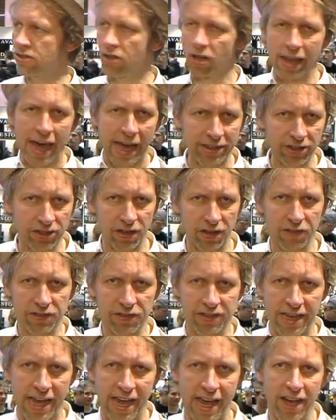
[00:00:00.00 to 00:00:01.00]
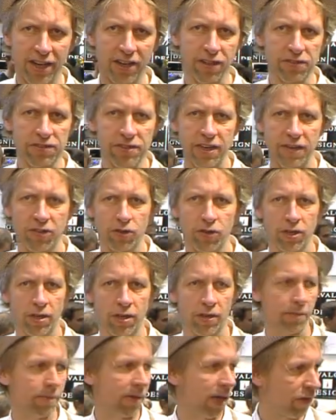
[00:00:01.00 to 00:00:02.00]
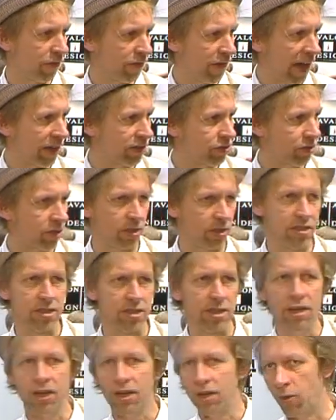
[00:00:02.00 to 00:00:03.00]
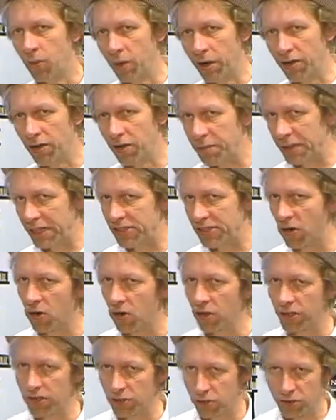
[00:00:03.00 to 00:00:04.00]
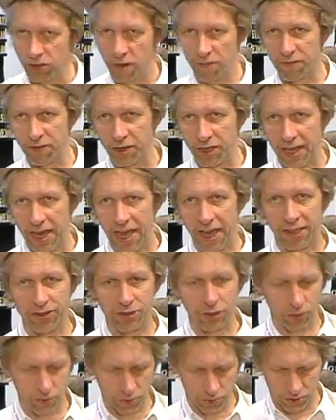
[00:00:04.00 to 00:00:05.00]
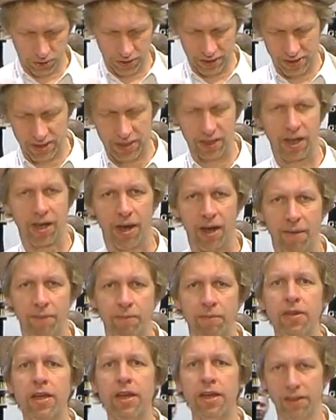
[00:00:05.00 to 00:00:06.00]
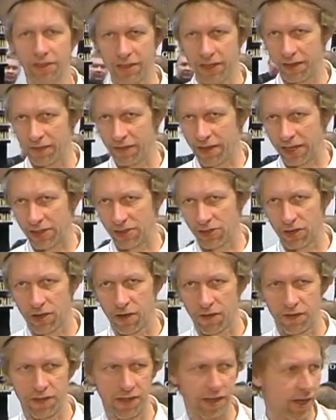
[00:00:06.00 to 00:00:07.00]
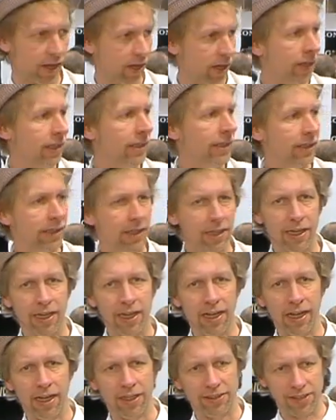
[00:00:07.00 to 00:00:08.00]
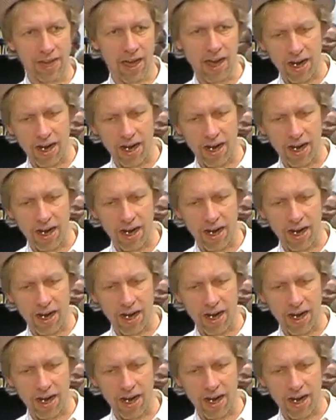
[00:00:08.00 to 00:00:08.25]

collective stand of several manufacturers, where you've been talking to Doepfer yet, who is the inventor of the